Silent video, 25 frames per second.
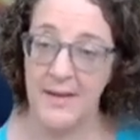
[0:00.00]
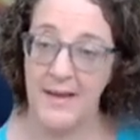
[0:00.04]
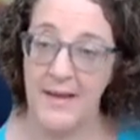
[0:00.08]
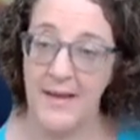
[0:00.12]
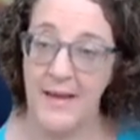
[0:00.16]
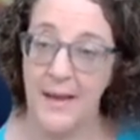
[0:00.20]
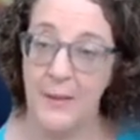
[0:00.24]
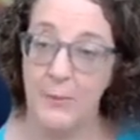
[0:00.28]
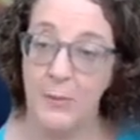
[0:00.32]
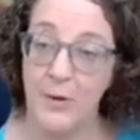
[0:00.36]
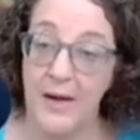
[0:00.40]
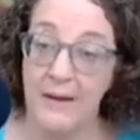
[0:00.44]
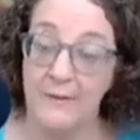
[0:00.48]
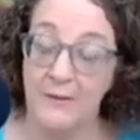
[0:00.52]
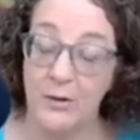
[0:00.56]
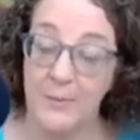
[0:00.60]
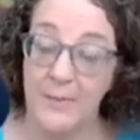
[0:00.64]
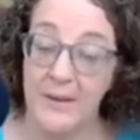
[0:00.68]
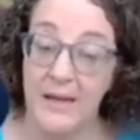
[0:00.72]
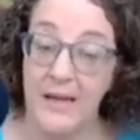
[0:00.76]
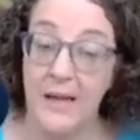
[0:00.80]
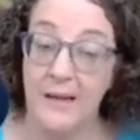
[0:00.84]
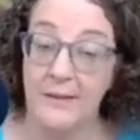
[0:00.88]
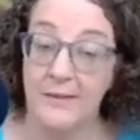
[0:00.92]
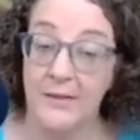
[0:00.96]
and whatever
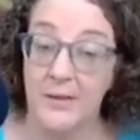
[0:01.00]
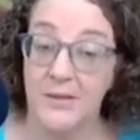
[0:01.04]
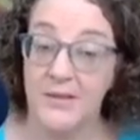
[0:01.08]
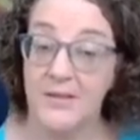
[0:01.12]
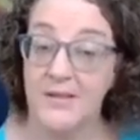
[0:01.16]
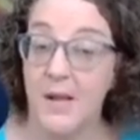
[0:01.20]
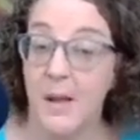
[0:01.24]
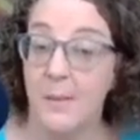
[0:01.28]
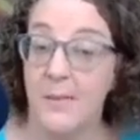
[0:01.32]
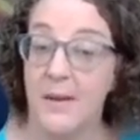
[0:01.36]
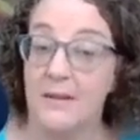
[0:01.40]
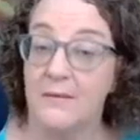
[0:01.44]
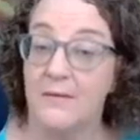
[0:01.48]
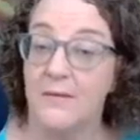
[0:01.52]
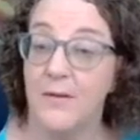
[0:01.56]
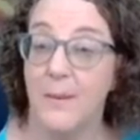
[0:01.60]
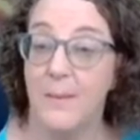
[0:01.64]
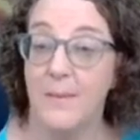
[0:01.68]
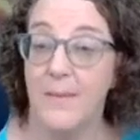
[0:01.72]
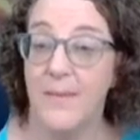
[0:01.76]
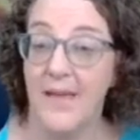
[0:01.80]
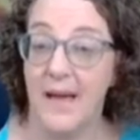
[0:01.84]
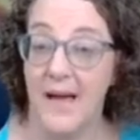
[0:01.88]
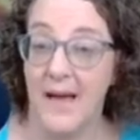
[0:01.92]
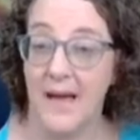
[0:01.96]
behavior is coming
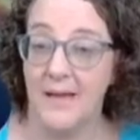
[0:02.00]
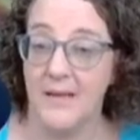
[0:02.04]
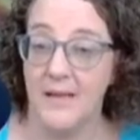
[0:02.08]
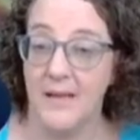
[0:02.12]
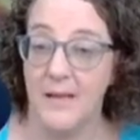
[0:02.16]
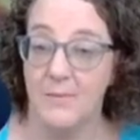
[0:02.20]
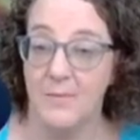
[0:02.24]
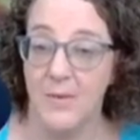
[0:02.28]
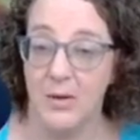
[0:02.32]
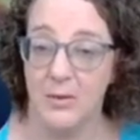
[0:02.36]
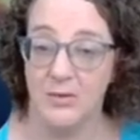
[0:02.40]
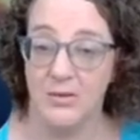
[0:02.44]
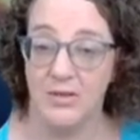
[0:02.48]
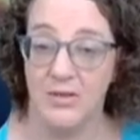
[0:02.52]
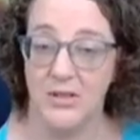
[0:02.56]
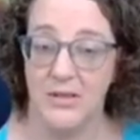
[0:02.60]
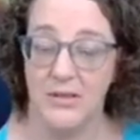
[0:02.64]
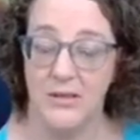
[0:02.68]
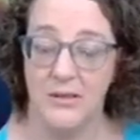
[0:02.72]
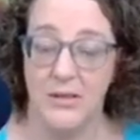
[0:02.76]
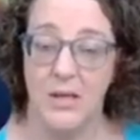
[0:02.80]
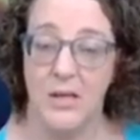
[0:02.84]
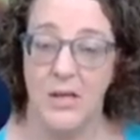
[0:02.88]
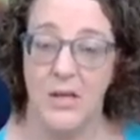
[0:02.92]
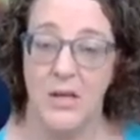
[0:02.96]
from that
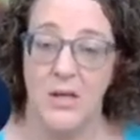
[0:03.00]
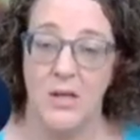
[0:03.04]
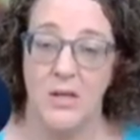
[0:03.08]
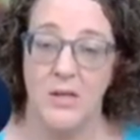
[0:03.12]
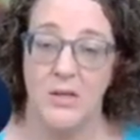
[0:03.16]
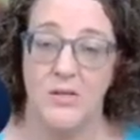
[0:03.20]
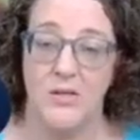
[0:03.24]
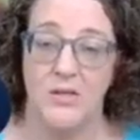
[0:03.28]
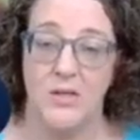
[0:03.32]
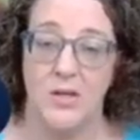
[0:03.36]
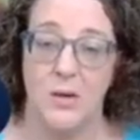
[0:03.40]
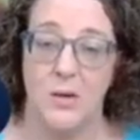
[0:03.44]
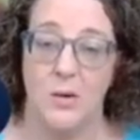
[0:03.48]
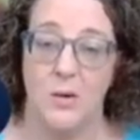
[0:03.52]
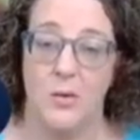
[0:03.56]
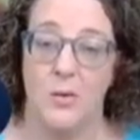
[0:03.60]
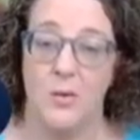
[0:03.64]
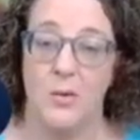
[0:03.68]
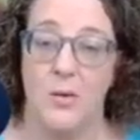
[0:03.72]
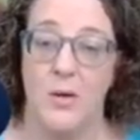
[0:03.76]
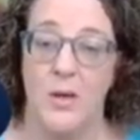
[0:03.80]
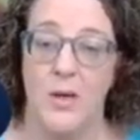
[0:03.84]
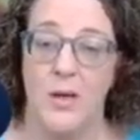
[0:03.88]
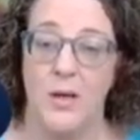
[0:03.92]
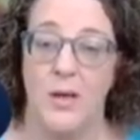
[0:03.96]
emotion.
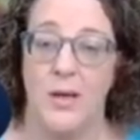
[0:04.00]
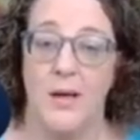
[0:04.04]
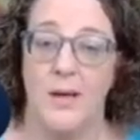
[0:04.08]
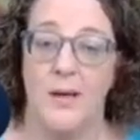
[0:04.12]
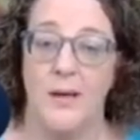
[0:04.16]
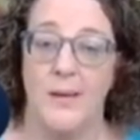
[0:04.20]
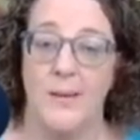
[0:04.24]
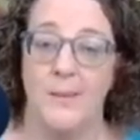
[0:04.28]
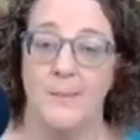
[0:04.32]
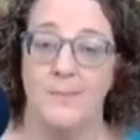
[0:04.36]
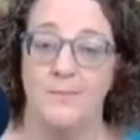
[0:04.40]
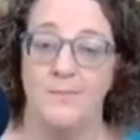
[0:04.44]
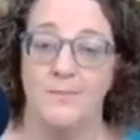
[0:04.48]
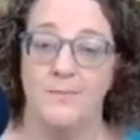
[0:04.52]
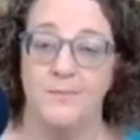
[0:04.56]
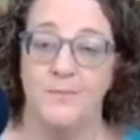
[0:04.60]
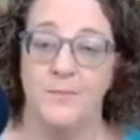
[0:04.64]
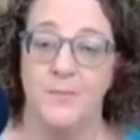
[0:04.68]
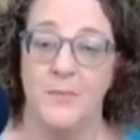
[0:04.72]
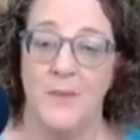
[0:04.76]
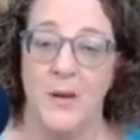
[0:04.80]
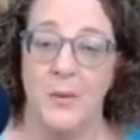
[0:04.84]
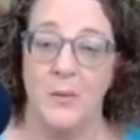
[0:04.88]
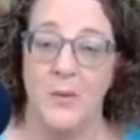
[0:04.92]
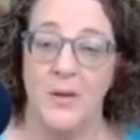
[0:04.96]
So
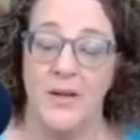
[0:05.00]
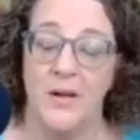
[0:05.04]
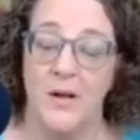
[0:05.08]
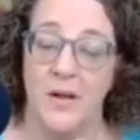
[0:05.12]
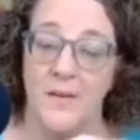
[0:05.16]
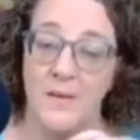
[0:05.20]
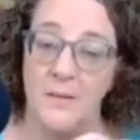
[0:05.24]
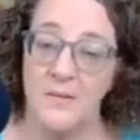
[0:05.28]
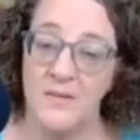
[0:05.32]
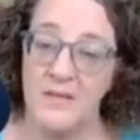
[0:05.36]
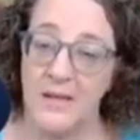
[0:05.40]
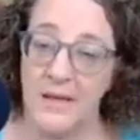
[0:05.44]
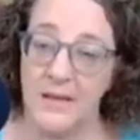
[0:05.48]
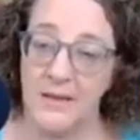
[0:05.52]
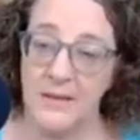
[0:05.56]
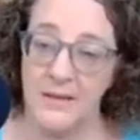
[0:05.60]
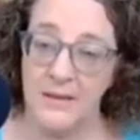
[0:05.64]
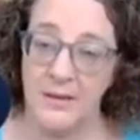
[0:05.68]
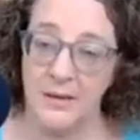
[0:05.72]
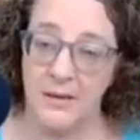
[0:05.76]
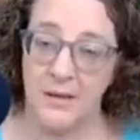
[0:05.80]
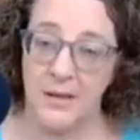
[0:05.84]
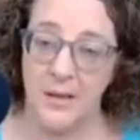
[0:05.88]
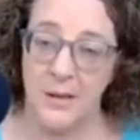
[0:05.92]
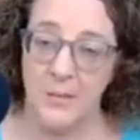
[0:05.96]
we call them
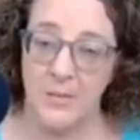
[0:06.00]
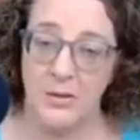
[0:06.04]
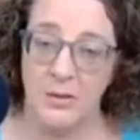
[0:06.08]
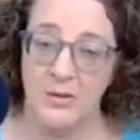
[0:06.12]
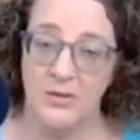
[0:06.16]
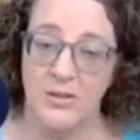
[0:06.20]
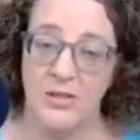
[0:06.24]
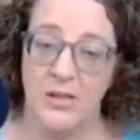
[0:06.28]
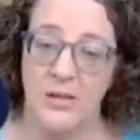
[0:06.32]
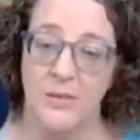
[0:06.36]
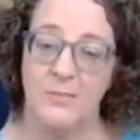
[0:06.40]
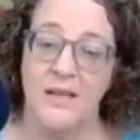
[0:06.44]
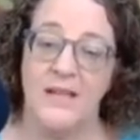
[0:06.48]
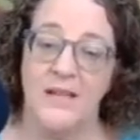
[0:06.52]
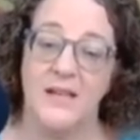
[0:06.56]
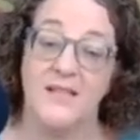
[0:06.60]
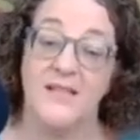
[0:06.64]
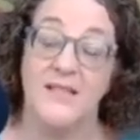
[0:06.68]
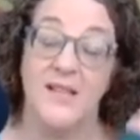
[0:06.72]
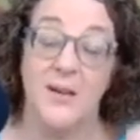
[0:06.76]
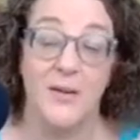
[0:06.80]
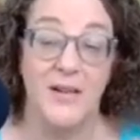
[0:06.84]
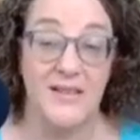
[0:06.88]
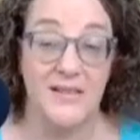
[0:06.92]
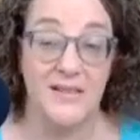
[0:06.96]
secondary emotion because
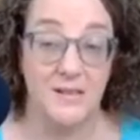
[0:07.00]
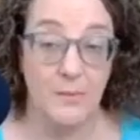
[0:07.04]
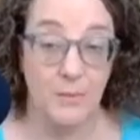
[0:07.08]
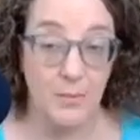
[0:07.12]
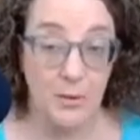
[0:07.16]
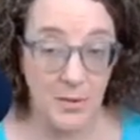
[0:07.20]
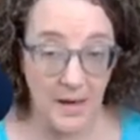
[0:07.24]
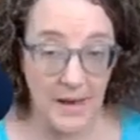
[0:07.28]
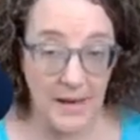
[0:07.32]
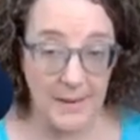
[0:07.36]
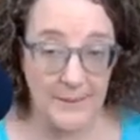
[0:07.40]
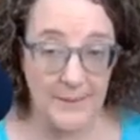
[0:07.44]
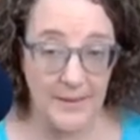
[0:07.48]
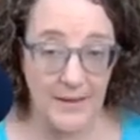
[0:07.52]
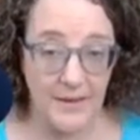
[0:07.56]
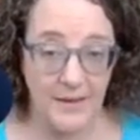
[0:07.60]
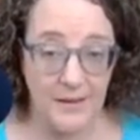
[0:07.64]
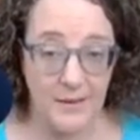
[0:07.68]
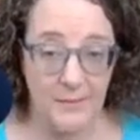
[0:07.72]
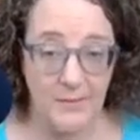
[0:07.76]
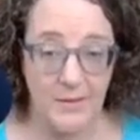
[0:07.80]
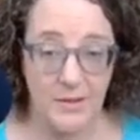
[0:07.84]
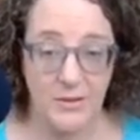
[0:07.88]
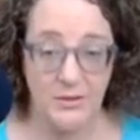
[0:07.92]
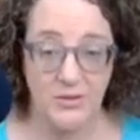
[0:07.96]
there is a primary
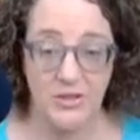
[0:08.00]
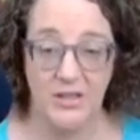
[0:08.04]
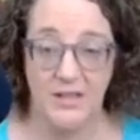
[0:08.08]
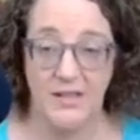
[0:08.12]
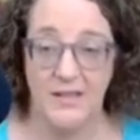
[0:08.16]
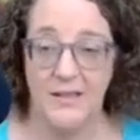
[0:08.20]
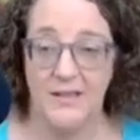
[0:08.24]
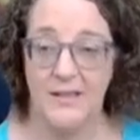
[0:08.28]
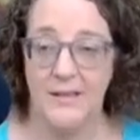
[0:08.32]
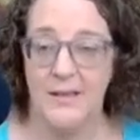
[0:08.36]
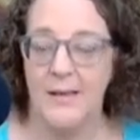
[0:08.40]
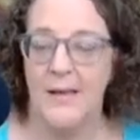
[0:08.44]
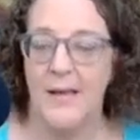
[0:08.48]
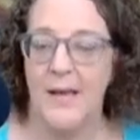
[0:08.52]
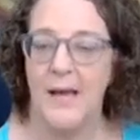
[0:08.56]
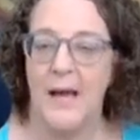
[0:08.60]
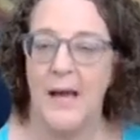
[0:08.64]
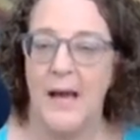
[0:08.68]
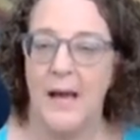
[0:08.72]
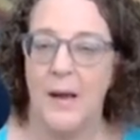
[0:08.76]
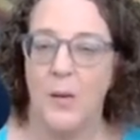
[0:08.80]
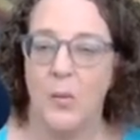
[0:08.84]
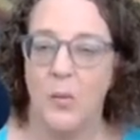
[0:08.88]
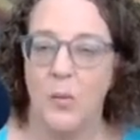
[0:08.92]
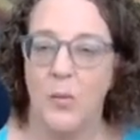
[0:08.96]
emotion.
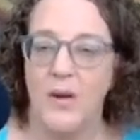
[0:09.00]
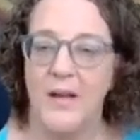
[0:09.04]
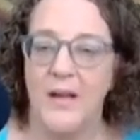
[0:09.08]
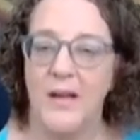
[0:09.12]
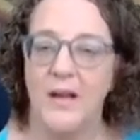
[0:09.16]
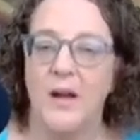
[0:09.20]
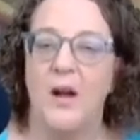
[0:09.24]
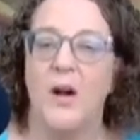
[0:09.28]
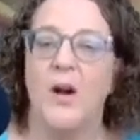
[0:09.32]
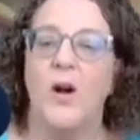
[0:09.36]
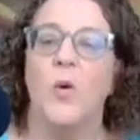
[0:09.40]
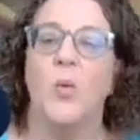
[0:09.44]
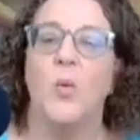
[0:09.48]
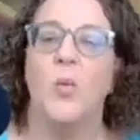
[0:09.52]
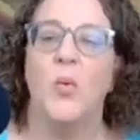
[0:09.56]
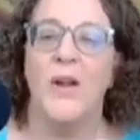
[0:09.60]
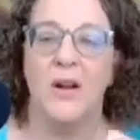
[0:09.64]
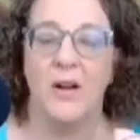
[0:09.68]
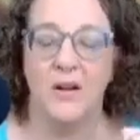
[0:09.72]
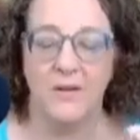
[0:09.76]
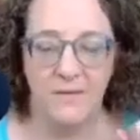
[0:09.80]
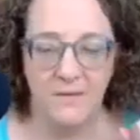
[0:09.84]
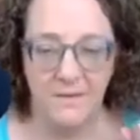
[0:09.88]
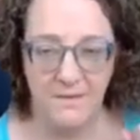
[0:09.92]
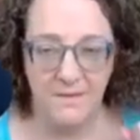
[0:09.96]
We
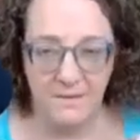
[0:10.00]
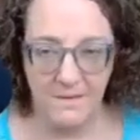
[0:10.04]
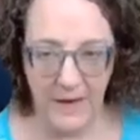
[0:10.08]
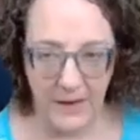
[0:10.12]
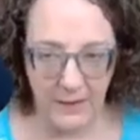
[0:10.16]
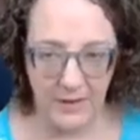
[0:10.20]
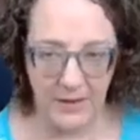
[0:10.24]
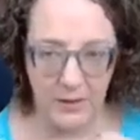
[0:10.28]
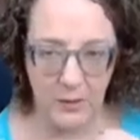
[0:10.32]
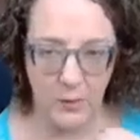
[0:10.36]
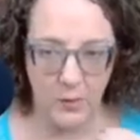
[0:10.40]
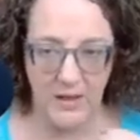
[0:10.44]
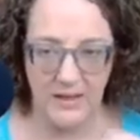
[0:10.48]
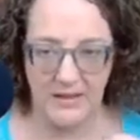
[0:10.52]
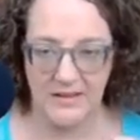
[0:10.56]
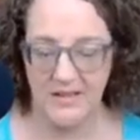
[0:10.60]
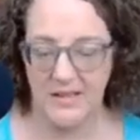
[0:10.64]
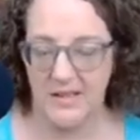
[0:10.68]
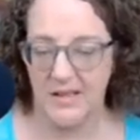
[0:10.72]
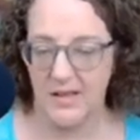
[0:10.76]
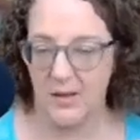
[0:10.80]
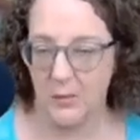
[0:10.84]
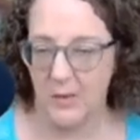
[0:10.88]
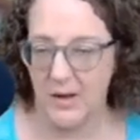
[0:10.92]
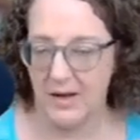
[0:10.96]
are very quick to
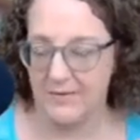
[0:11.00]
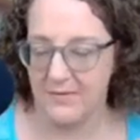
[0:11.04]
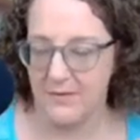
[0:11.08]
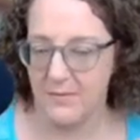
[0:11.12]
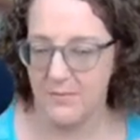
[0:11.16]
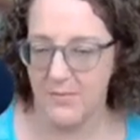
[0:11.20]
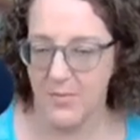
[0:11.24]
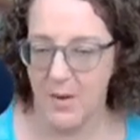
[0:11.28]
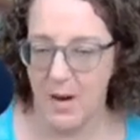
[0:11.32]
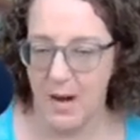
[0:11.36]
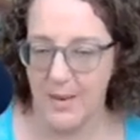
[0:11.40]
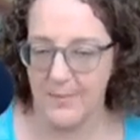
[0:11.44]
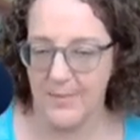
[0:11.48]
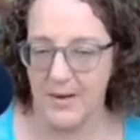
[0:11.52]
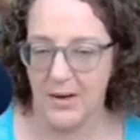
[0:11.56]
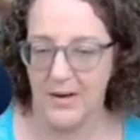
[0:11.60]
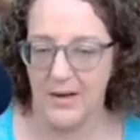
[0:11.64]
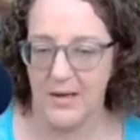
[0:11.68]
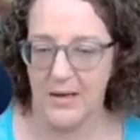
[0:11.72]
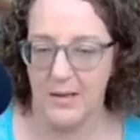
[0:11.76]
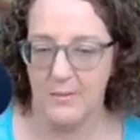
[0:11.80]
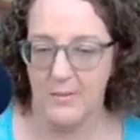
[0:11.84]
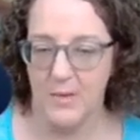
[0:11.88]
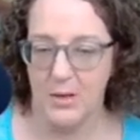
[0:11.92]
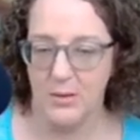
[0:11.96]
get away from
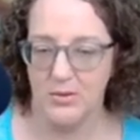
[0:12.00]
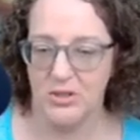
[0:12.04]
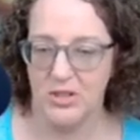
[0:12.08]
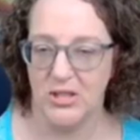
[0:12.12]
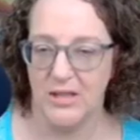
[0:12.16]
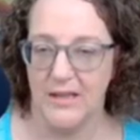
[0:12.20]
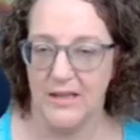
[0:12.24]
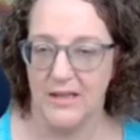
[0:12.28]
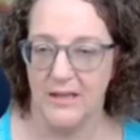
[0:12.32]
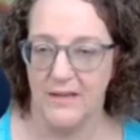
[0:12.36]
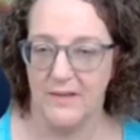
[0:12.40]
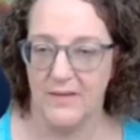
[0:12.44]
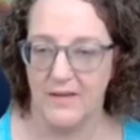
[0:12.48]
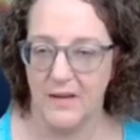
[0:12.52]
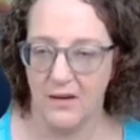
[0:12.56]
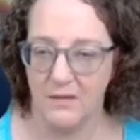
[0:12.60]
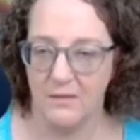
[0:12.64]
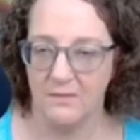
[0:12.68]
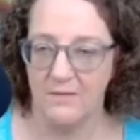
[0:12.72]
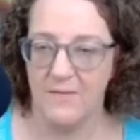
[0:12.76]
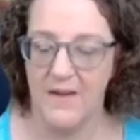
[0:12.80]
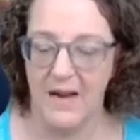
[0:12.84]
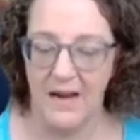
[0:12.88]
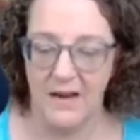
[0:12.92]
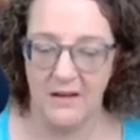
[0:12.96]
primary emotion. They're
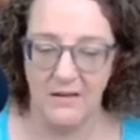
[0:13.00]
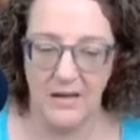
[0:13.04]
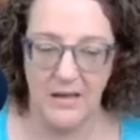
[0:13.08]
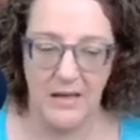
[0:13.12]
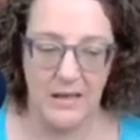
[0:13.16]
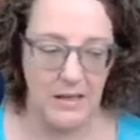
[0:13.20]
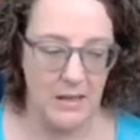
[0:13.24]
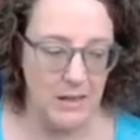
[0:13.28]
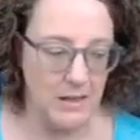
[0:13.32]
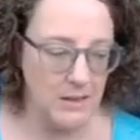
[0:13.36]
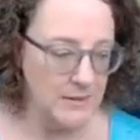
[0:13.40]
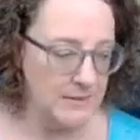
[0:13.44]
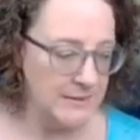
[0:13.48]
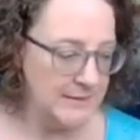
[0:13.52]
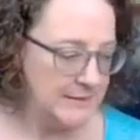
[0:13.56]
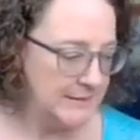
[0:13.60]
very